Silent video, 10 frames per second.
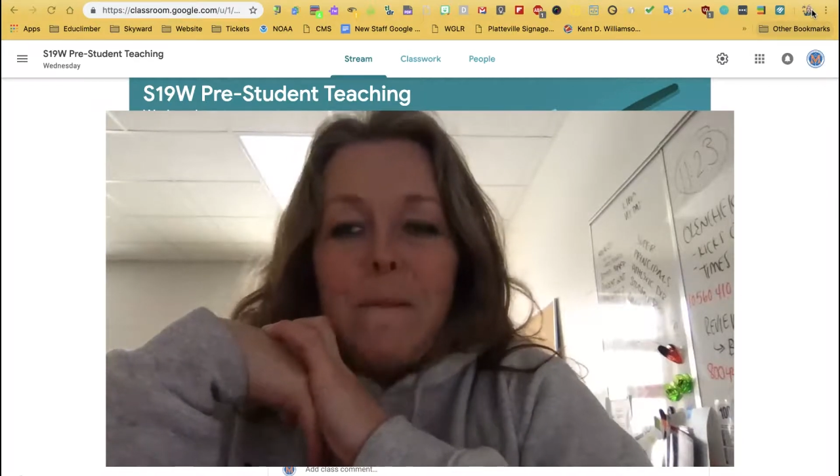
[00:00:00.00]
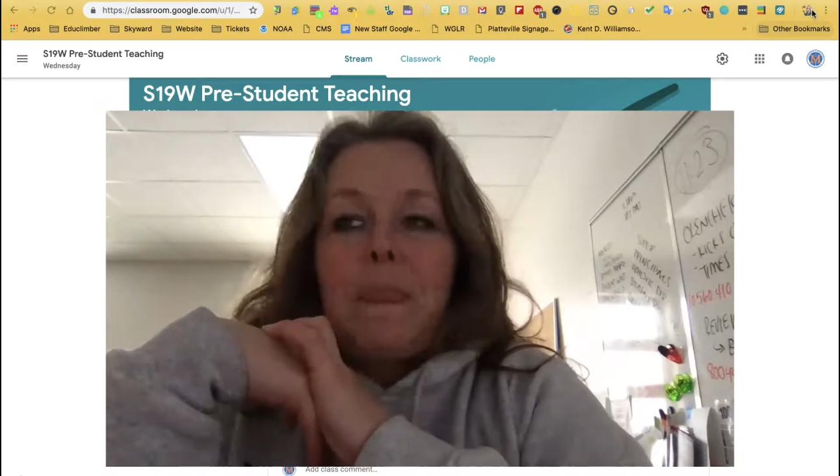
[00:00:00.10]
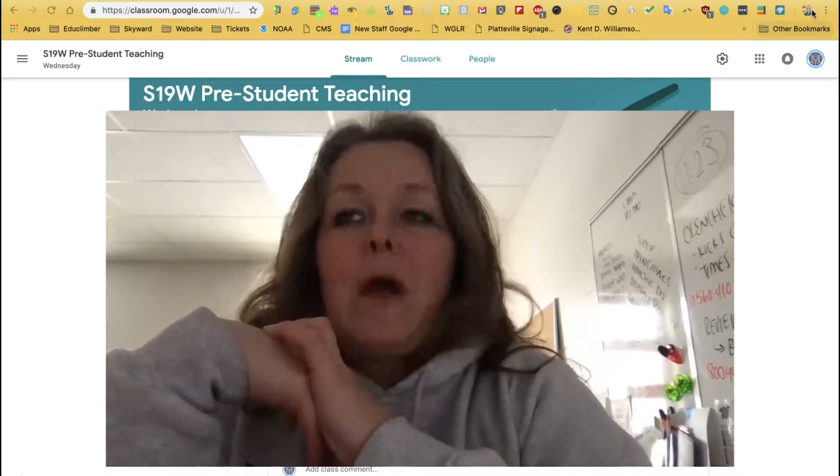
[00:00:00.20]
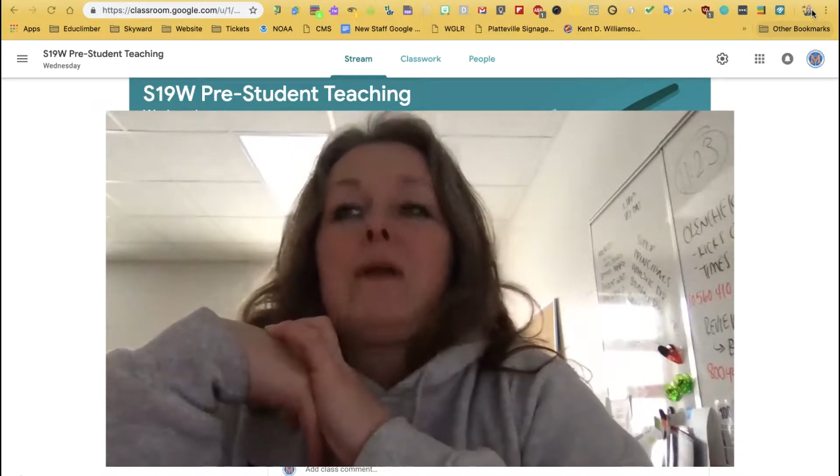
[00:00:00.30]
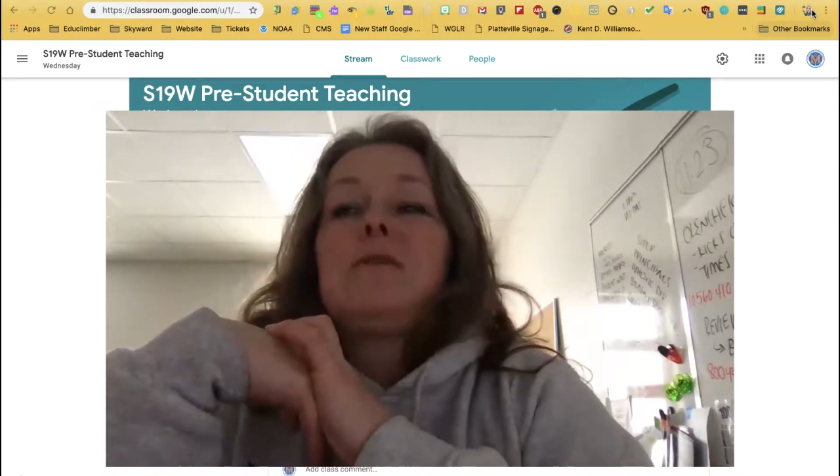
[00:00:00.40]

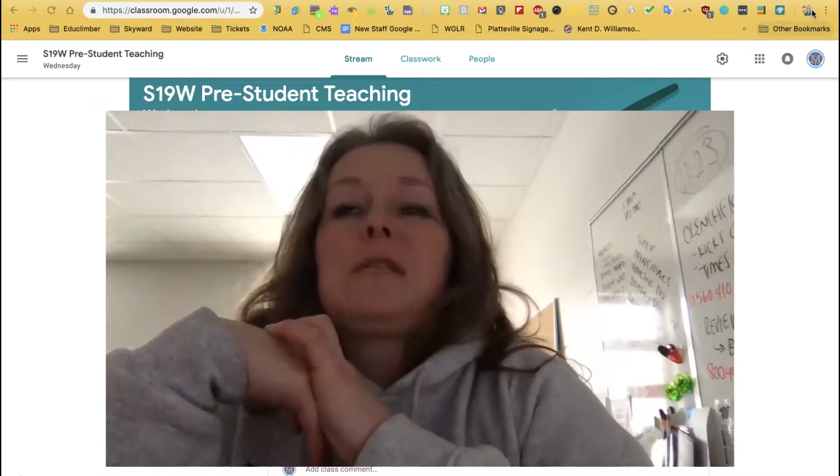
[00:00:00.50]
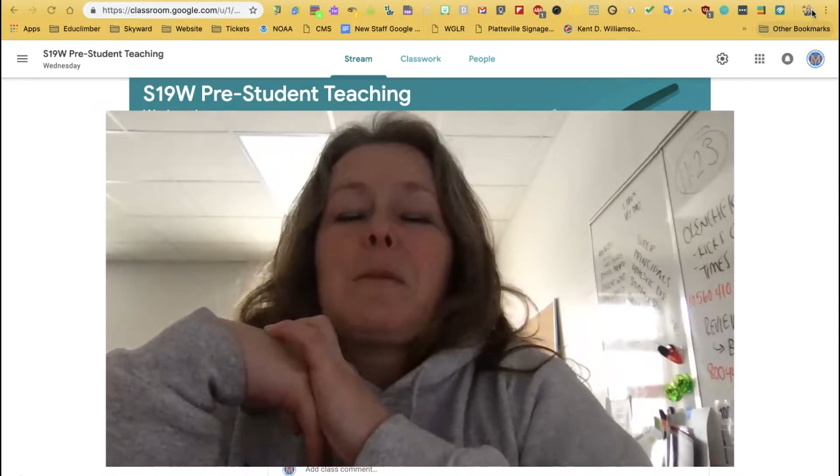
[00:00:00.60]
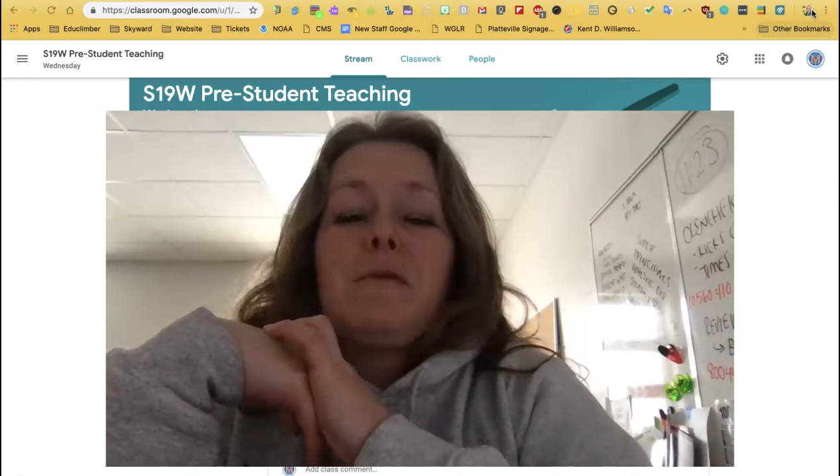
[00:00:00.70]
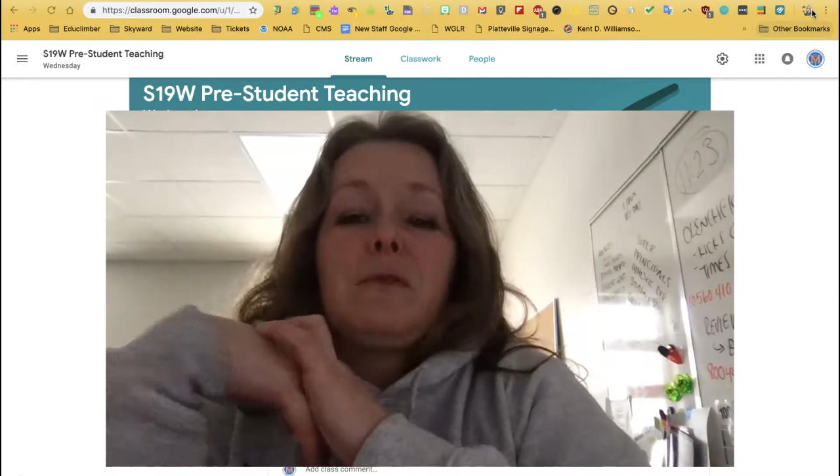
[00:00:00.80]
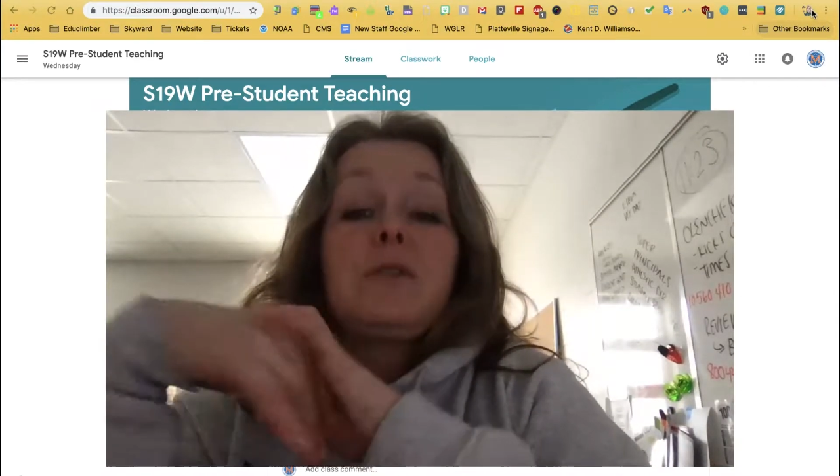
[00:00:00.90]
Now, I know
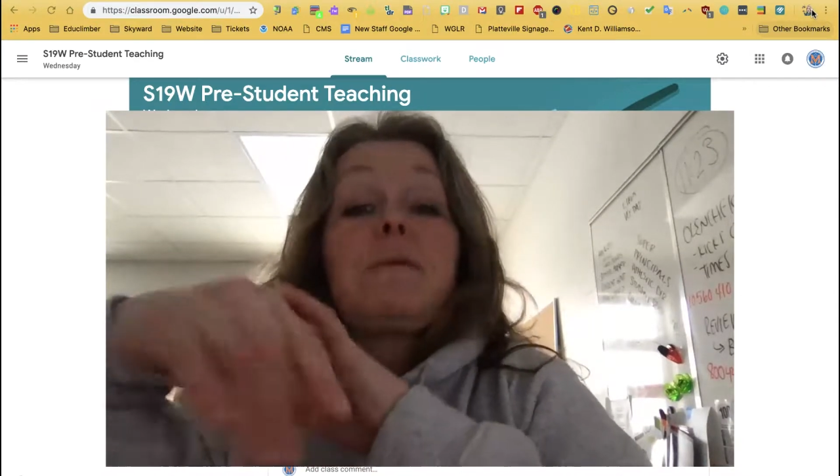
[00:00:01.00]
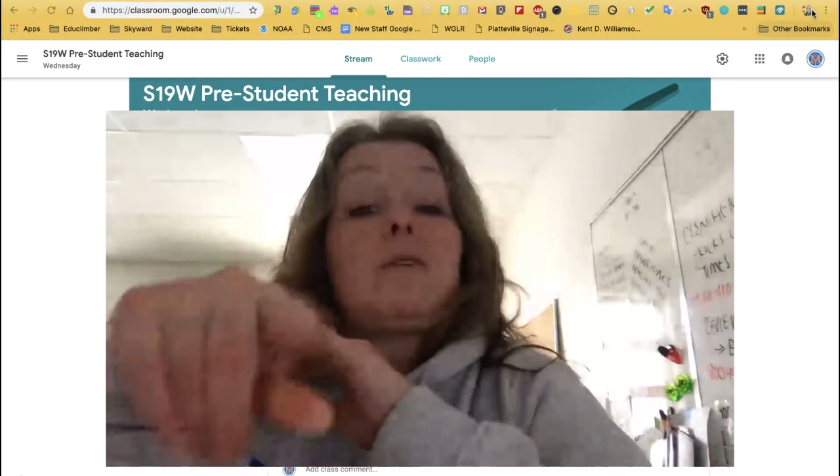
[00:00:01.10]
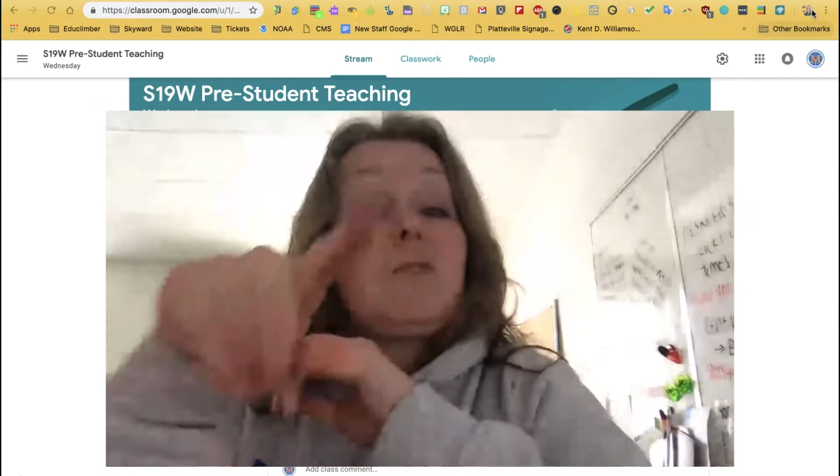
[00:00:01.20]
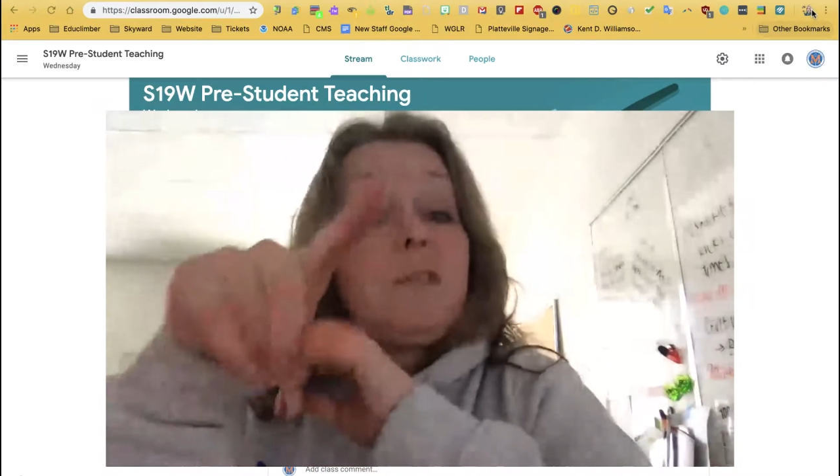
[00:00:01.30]
some of you, especially